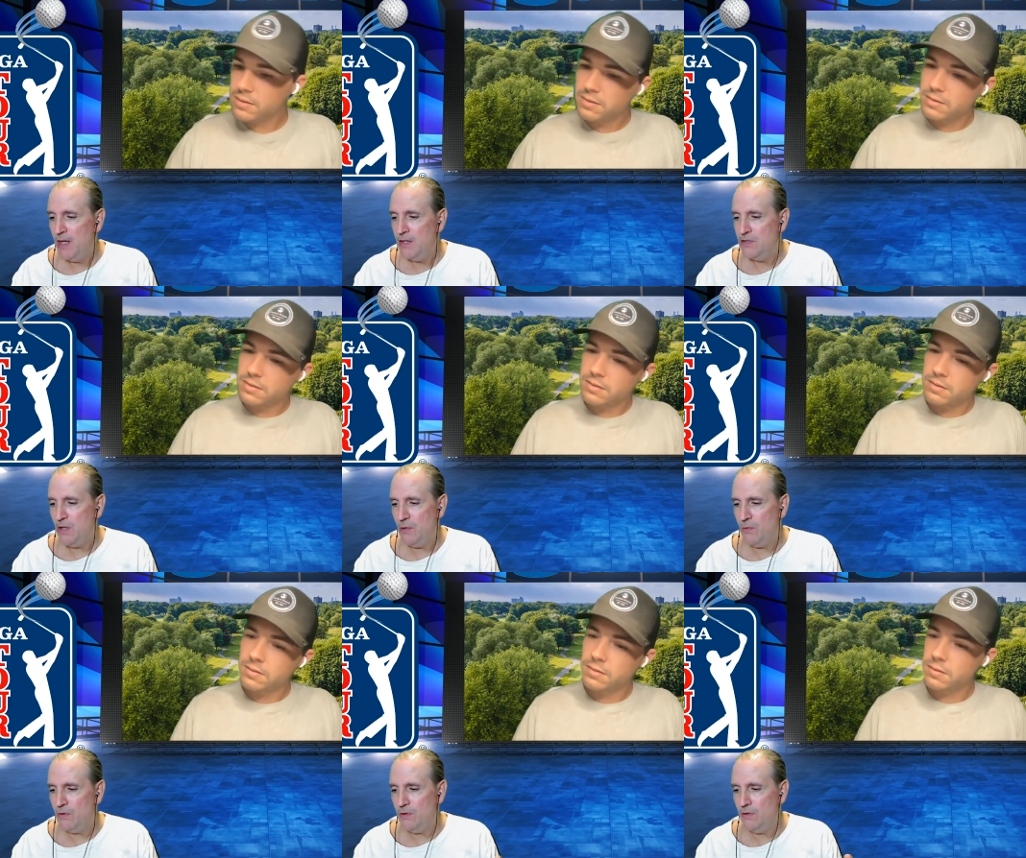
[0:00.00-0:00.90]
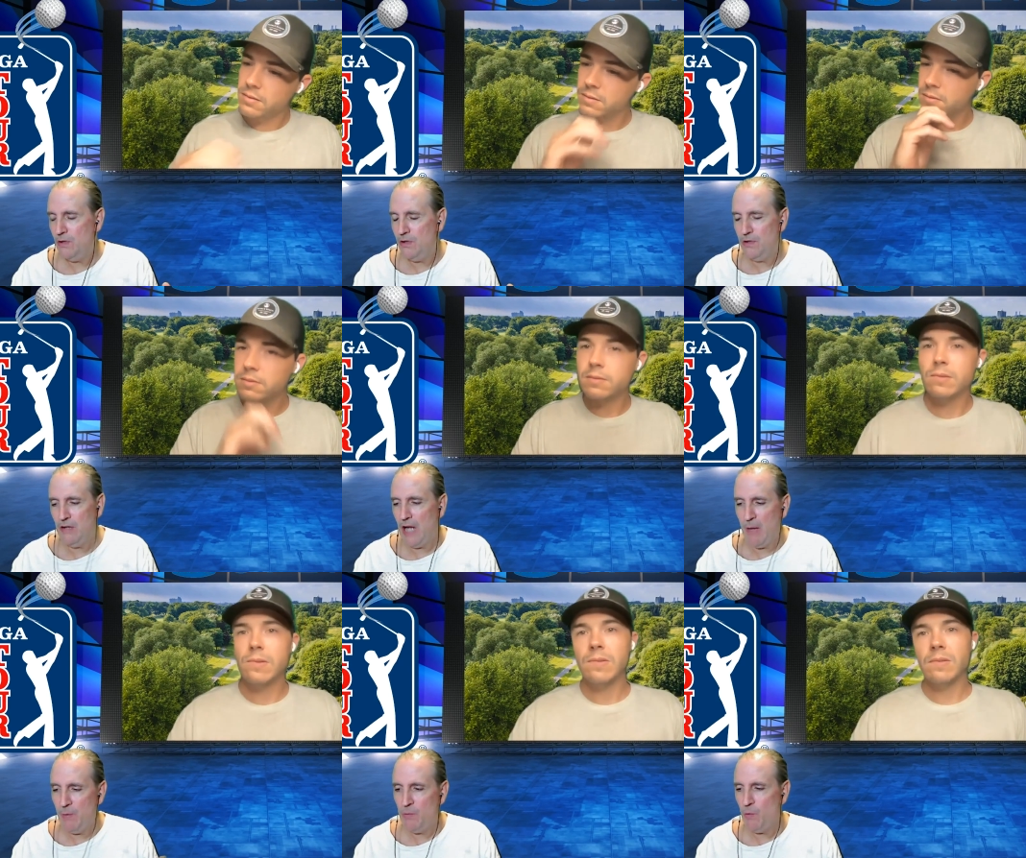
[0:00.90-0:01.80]
Speaker 1: So I
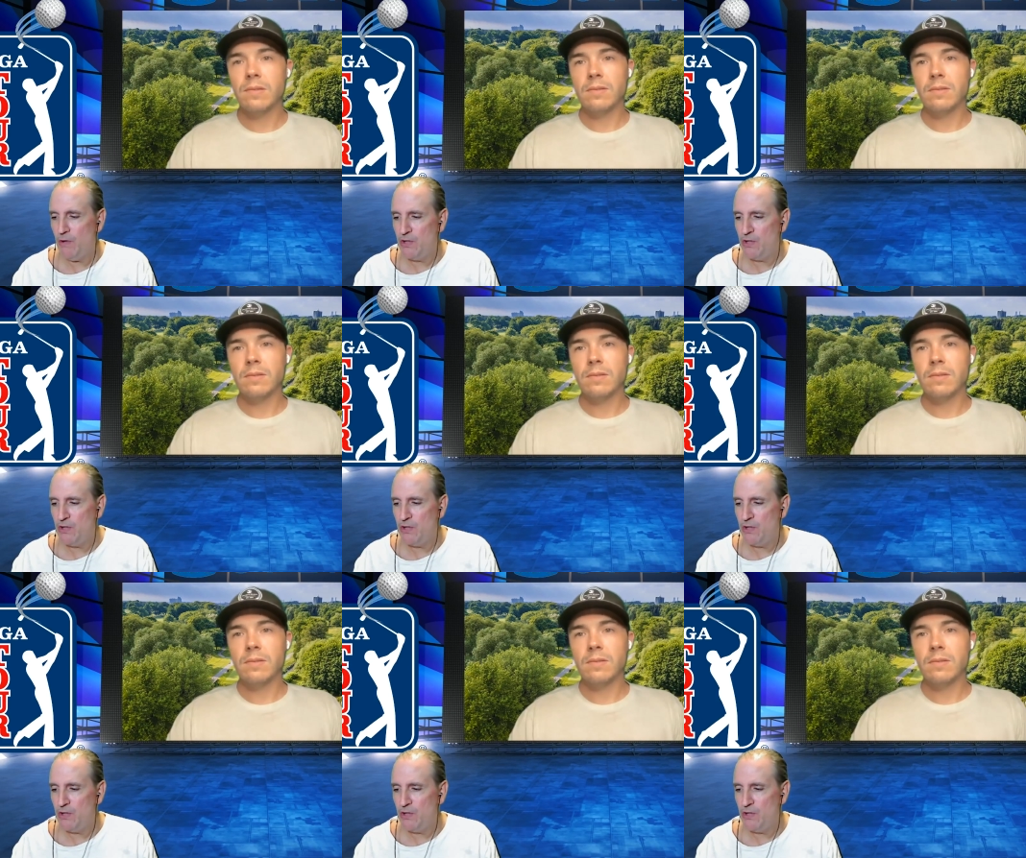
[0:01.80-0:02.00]
wouldn't worry